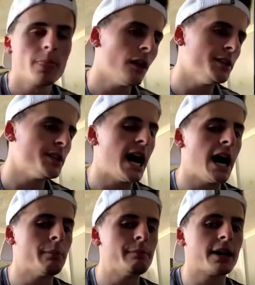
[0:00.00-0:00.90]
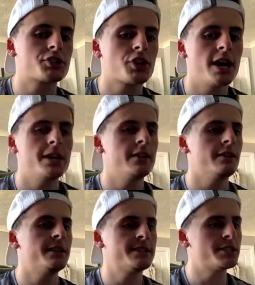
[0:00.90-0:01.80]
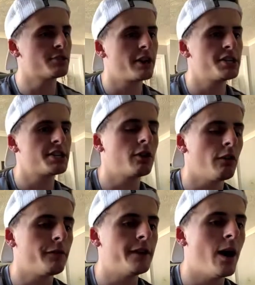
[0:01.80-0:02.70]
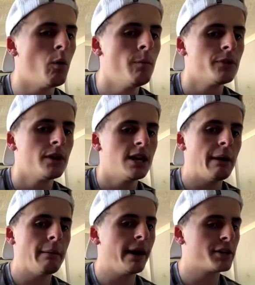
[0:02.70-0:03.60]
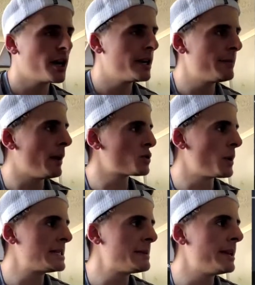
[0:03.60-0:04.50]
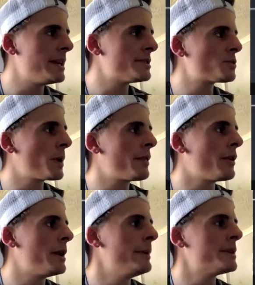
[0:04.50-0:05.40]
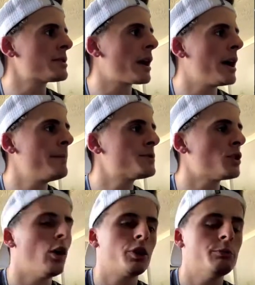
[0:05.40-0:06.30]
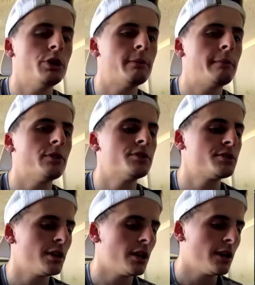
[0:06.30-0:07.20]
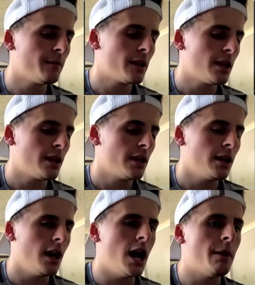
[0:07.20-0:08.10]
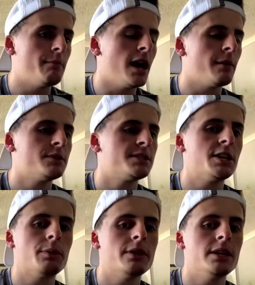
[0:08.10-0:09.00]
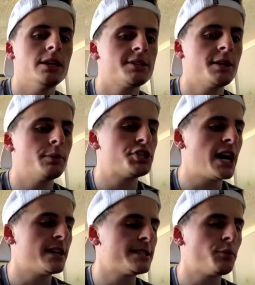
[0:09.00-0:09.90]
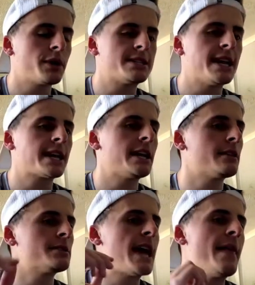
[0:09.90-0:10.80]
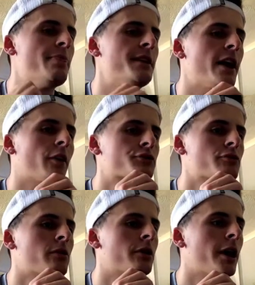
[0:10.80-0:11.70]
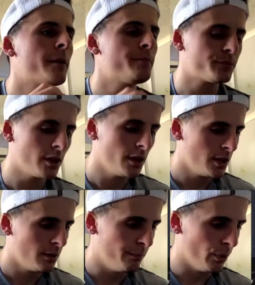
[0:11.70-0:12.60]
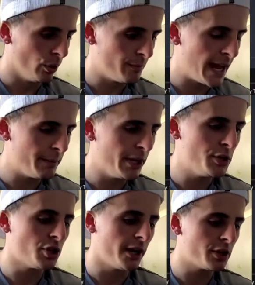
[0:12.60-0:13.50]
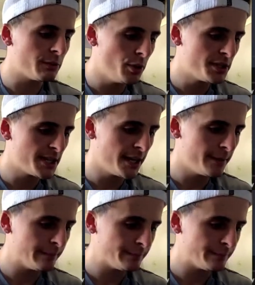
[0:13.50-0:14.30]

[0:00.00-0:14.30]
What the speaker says: And yeah, I'll be back trading. This is the range I've got for now. I'll be back trading about 20 minutes, 20, 30 minutes, okay? So, community members, yeah, see you in the chat, see if we can take anything to end the day off strong, okay? But anybody who's not in the community,